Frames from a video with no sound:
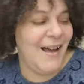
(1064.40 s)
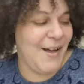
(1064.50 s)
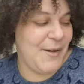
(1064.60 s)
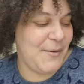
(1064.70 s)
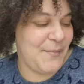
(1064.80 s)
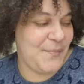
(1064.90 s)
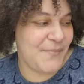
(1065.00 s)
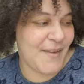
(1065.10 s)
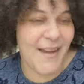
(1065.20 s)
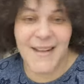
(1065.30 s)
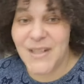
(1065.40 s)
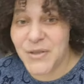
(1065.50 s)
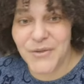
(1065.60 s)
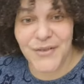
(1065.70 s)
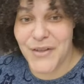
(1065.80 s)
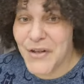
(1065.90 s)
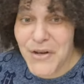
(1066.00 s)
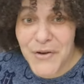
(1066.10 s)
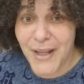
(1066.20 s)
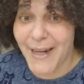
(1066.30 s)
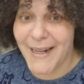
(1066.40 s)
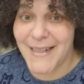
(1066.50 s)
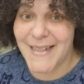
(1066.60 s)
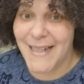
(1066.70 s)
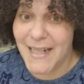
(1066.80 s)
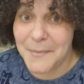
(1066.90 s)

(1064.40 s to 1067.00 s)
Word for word: um it's like six